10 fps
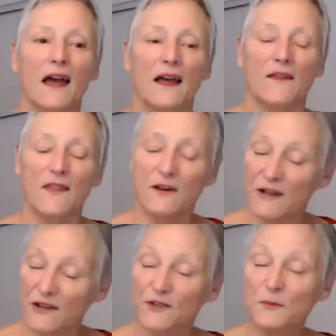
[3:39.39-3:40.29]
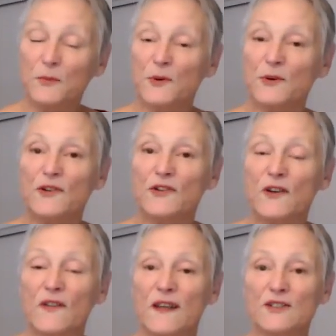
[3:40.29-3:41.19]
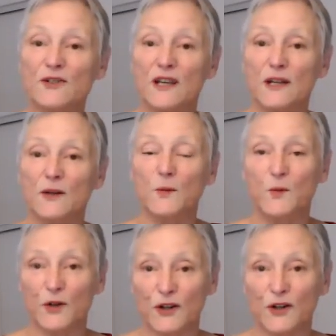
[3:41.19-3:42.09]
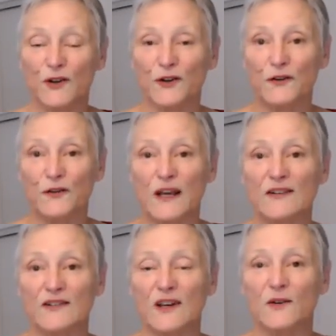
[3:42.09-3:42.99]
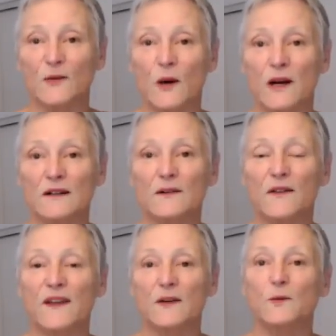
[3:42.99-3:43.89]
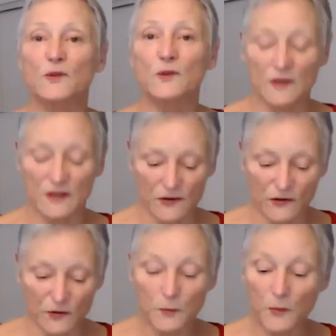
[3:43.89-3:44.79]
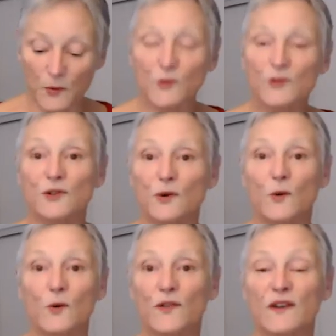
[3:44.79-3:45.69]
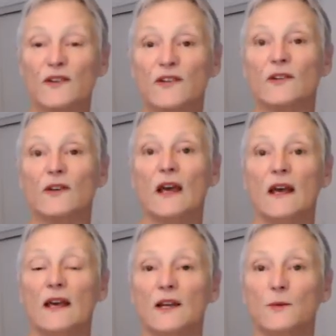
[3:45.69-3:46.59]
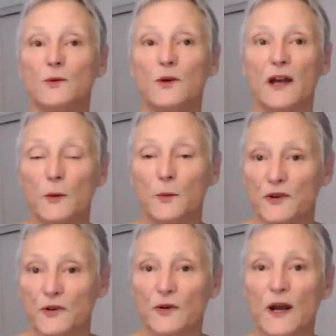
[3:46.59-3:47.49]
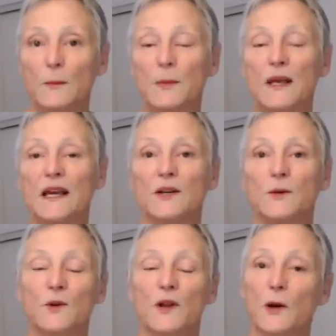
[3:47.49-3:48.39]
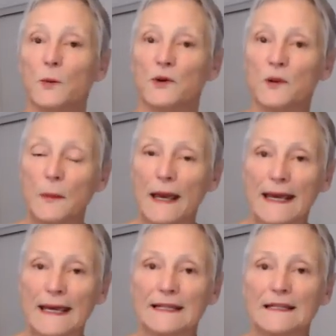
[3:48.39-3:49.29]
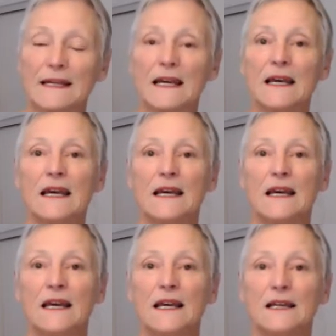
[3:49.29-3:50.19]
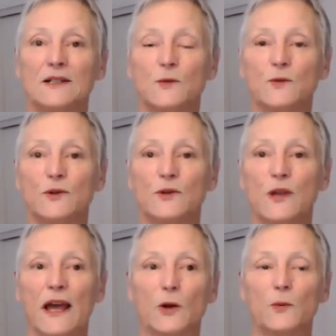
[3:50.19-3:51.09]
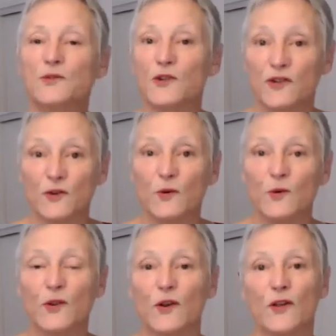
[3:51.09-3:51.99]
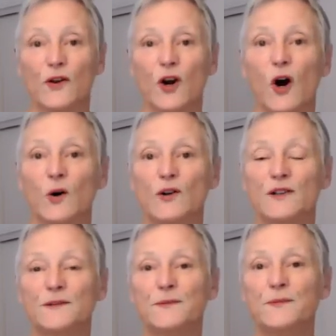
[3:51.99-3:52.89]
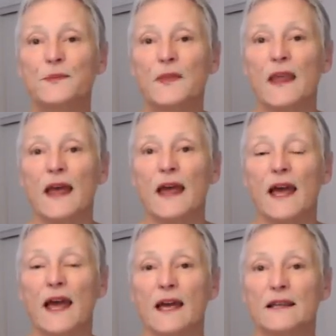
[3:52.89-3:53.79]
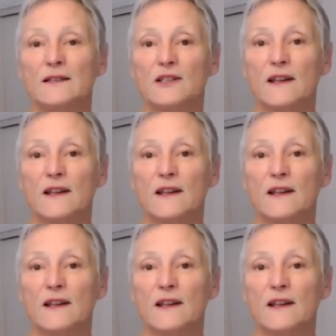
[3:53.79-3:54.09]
There are some points that you can work on the face as well that will support all this. It will help with cramping, it will help with pain, it will help to soothe the colon and